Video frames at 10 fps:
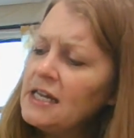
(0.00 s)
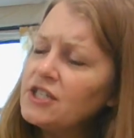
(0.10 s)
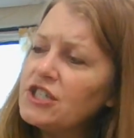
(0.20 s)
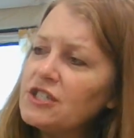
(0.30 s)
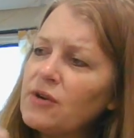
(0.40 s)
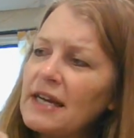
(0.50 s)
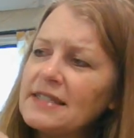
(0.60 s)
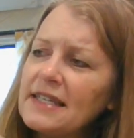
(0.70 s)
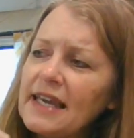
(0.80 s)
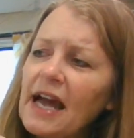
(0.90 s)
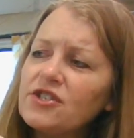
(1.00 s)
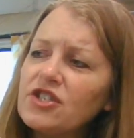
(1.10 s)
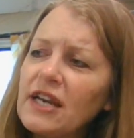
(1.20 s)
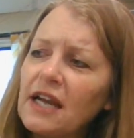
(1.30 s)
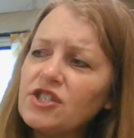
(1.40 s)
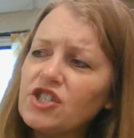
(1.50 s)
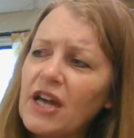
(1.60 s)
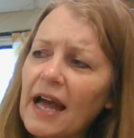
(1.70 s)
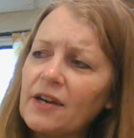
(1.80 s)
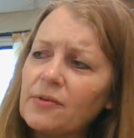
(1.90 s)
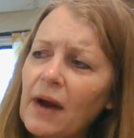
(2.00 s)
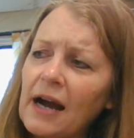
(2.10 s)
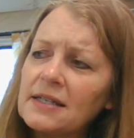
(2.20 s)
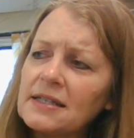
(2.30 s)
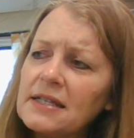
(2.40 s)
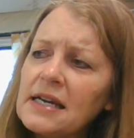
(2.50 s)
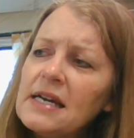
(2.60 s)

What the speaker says: She tried to catch it on jagged rocks.